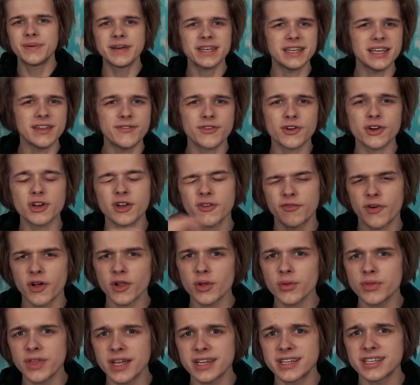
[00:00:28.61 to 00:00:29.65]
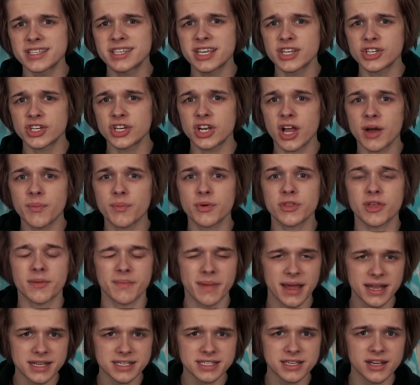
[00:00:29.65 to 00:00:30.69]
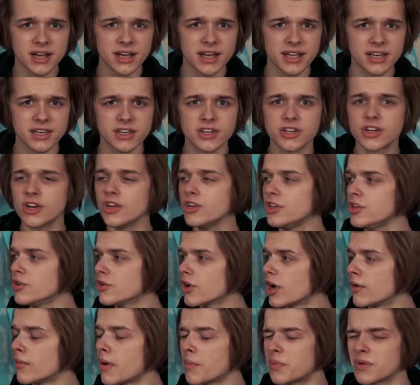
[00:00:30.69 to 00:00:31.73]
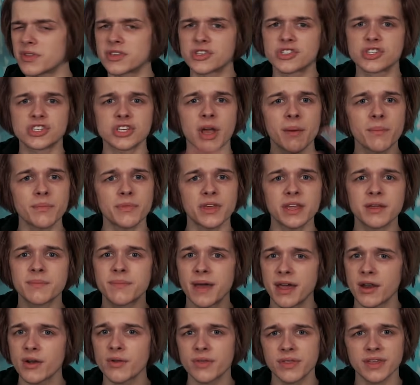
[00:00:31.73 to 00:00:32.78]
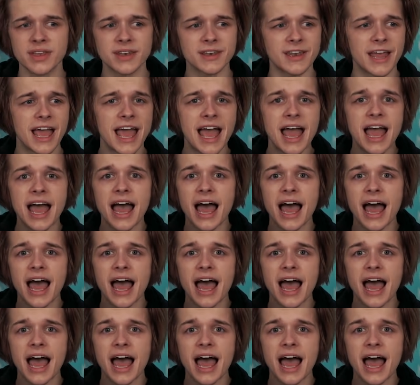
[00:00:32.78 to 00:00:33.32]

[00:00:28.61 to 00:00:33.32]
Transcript: But if you're gonna follow that decision up with a mascot, couldn't you come up with something better than,